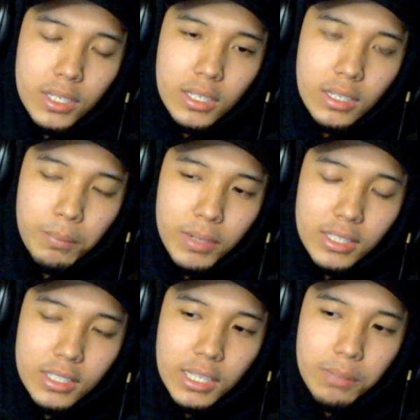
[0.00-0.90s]
But at
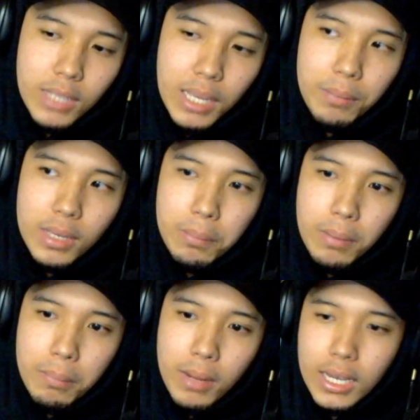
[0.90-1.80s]
the same time, may
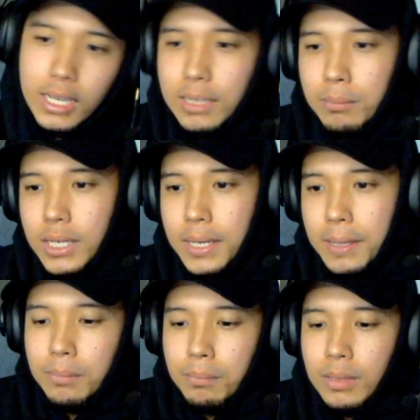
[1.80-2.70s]
ibang bagay naman na
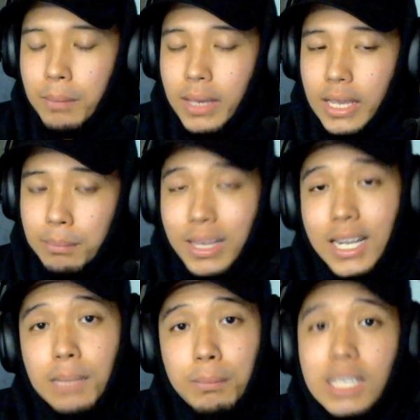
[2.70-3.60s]
it may
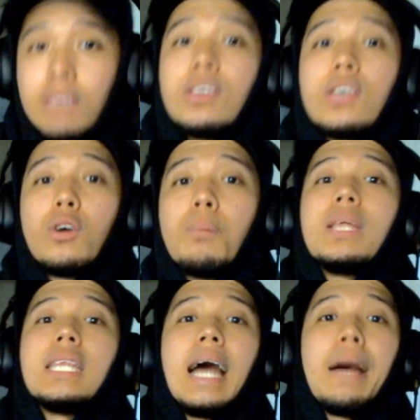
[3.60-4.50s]
not be giving you
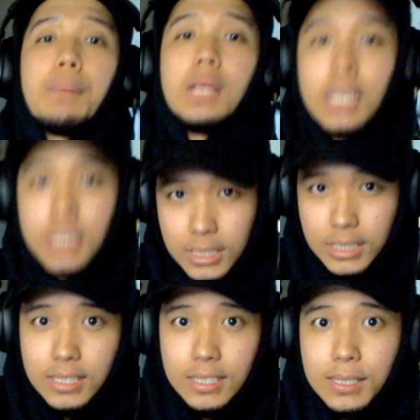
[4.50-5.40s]
complete happiness,
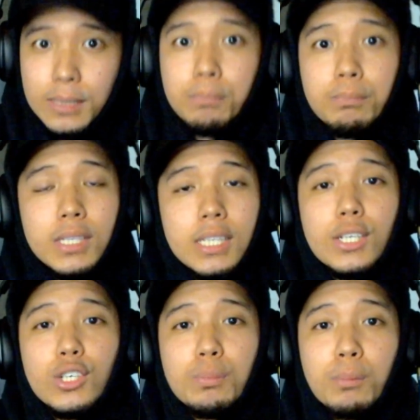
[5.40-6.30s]
but
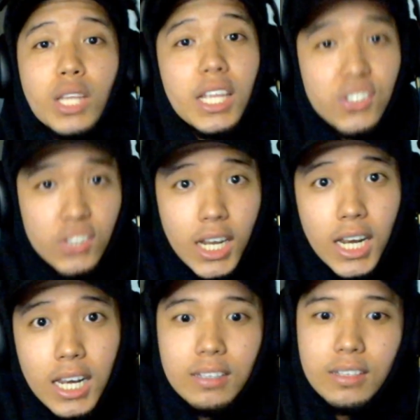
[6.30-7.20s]
there's potential.
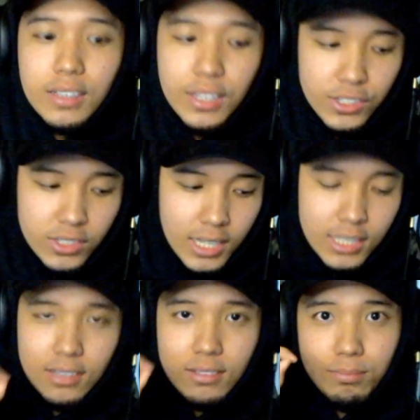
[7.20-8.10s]
There's that
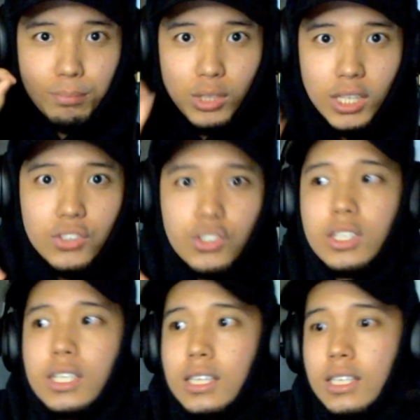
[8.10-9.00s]
potential
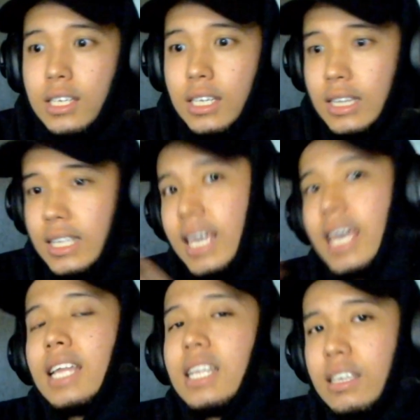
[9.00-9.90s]
that it
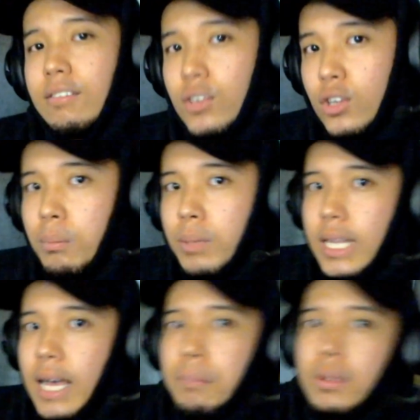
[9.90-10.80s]
can give you
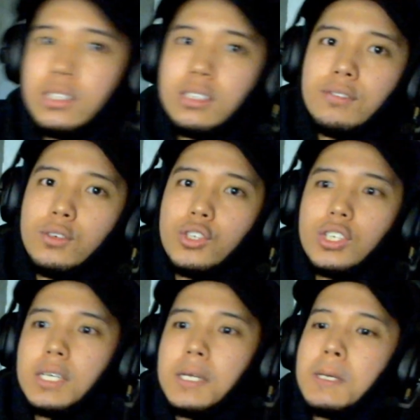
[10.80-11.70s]
complete happiness in the future.